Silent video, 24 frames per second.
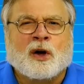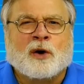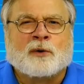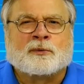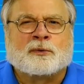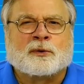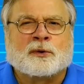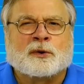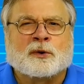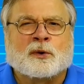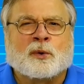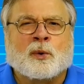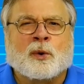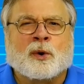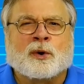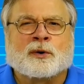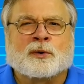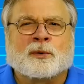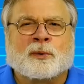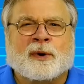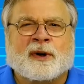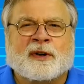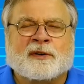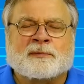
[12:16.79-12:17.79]
for the
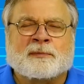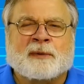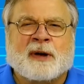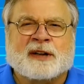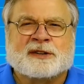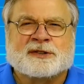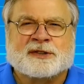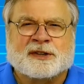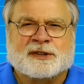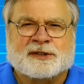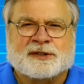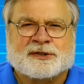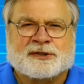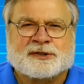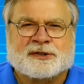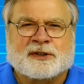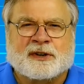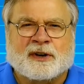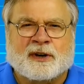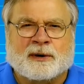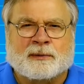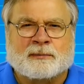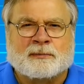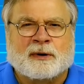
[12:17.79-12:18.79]
quarter wave matching
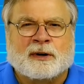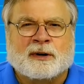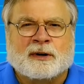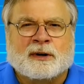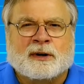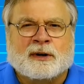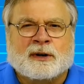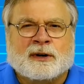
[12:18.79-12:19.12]
stub,